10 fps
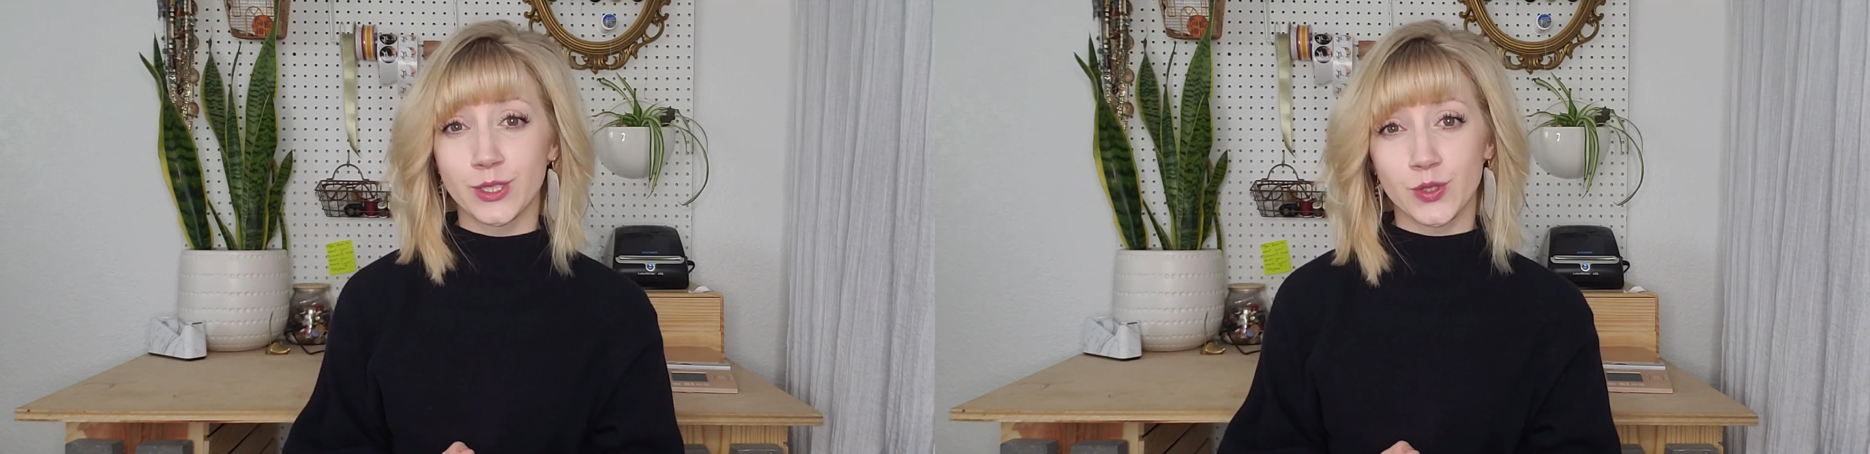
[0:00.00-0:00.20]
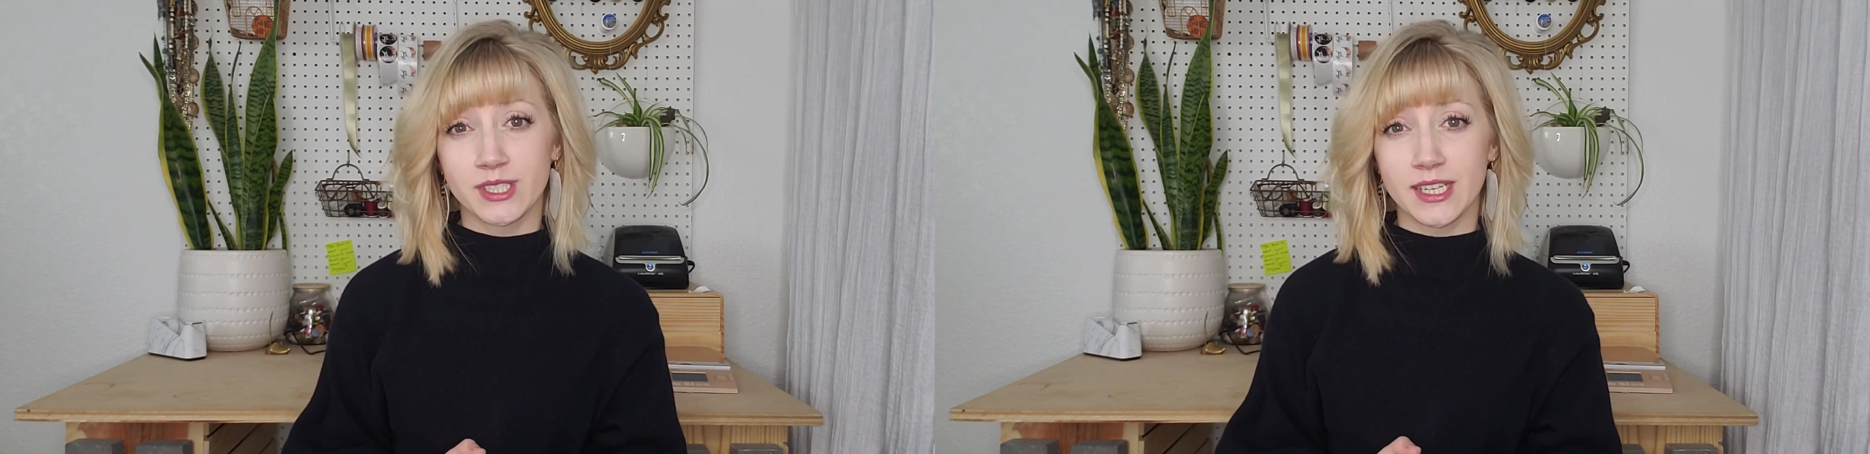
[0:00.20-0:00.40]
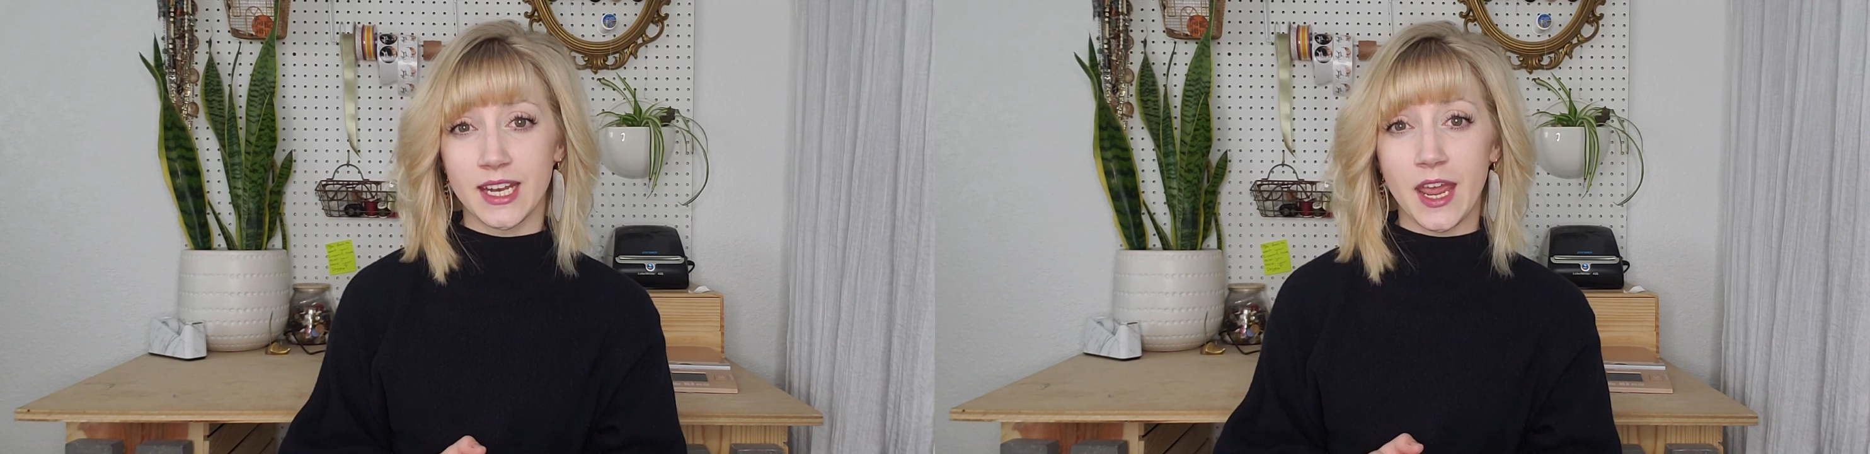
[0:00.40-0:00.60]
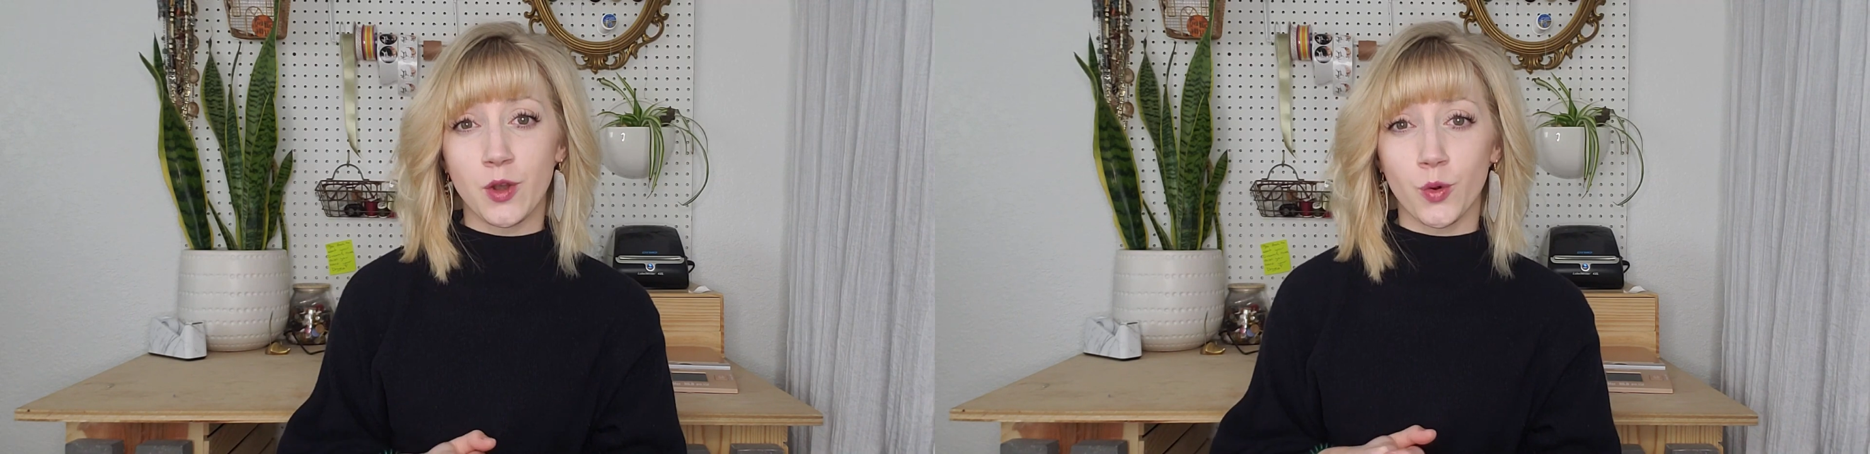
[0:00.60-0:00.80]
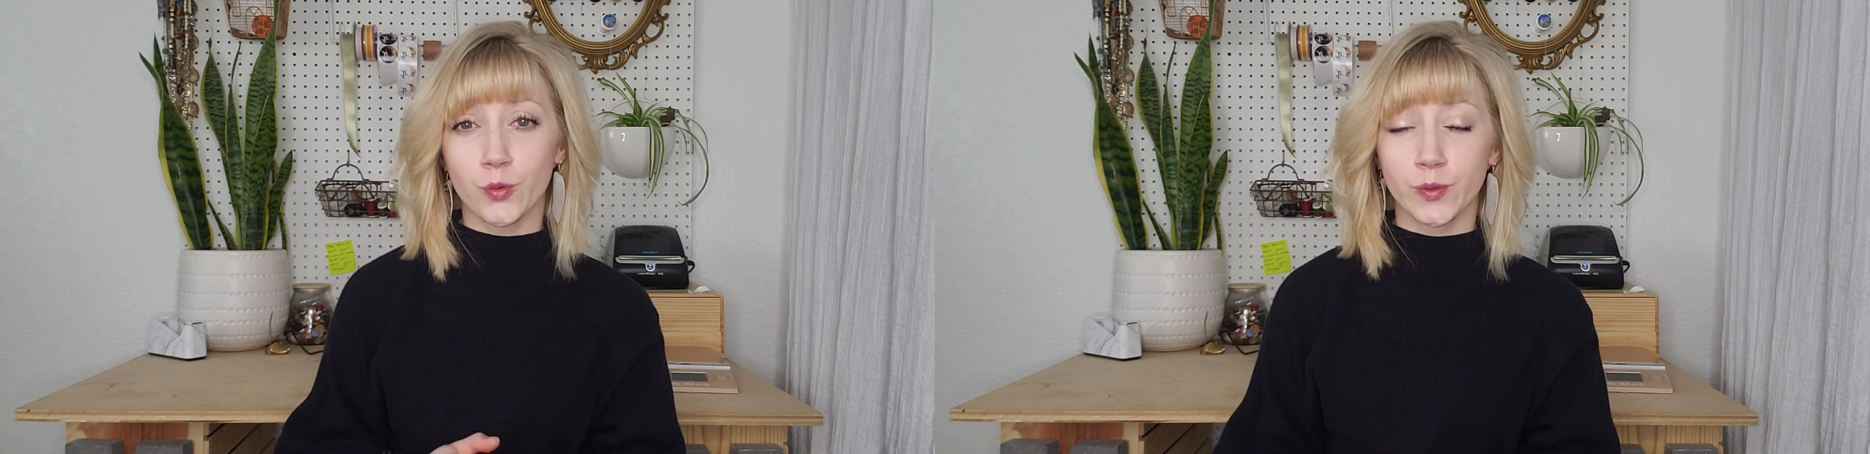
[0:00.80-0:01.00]
interested
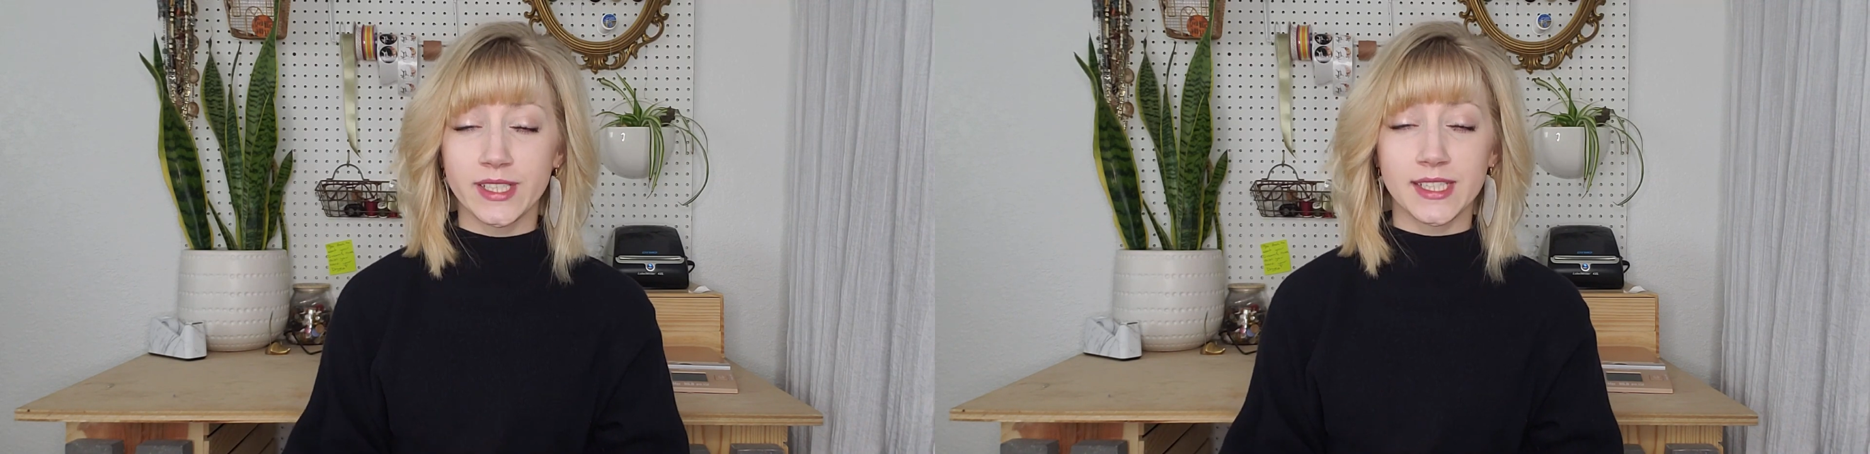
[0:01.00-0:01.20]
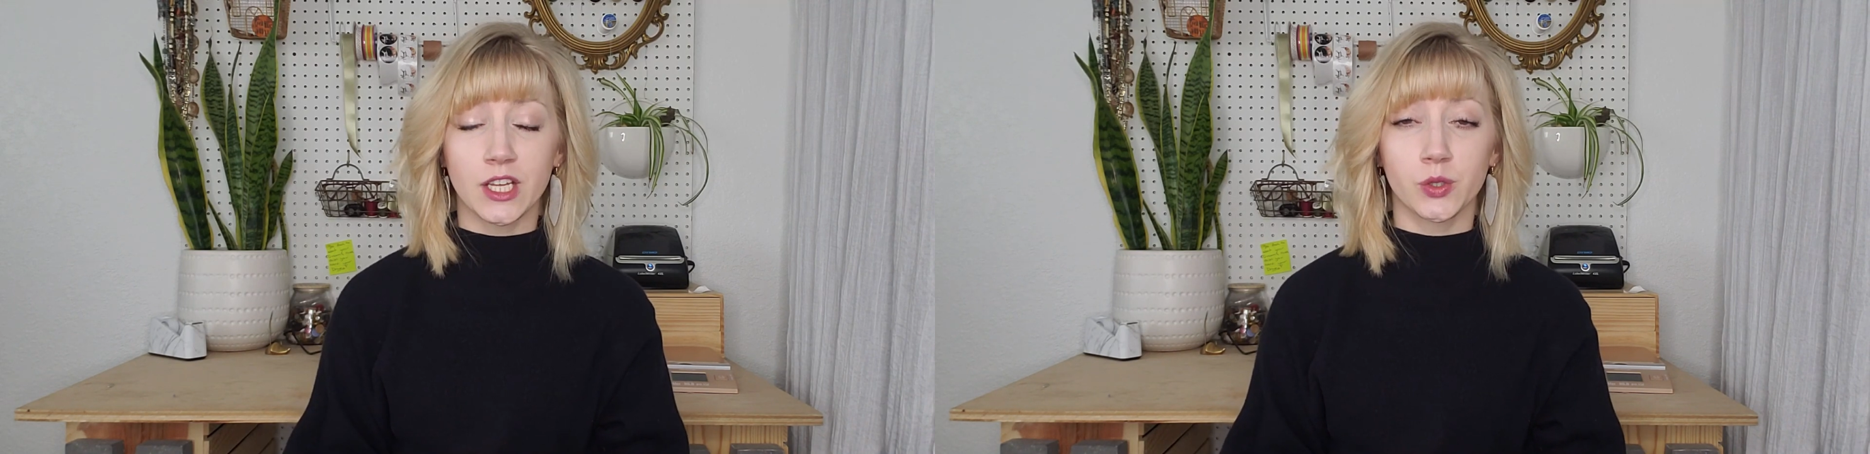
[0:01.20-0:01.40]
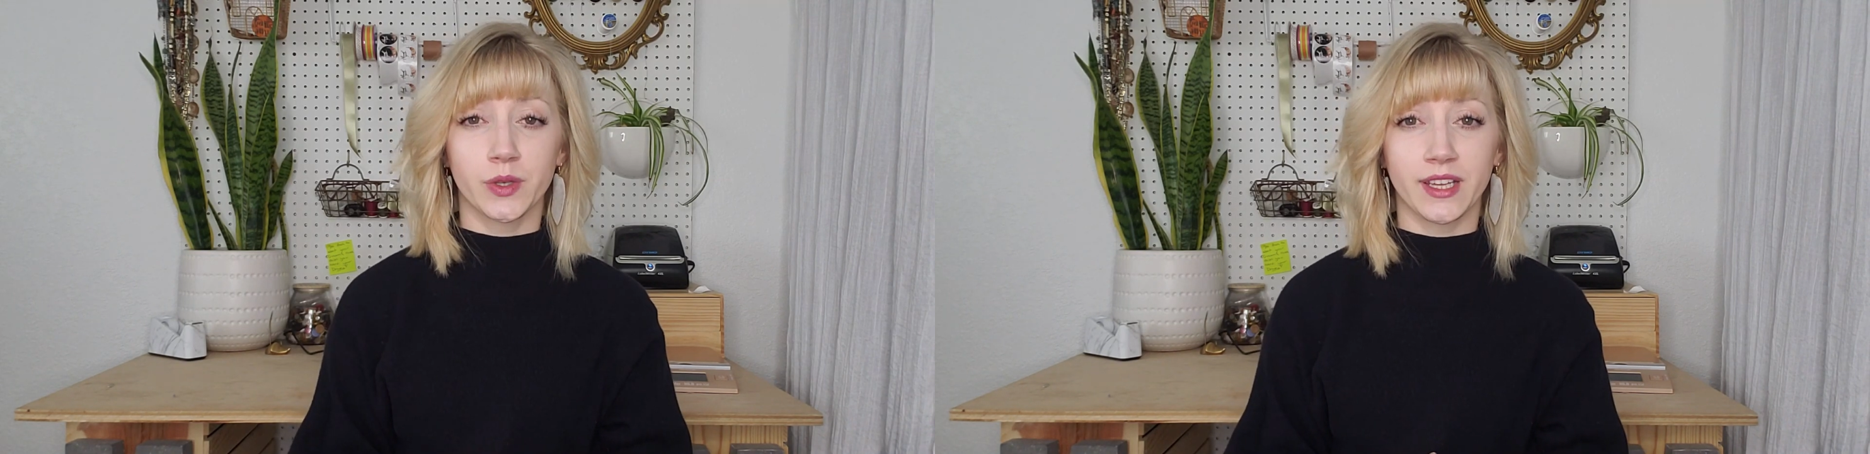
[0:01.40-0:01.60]
in reseller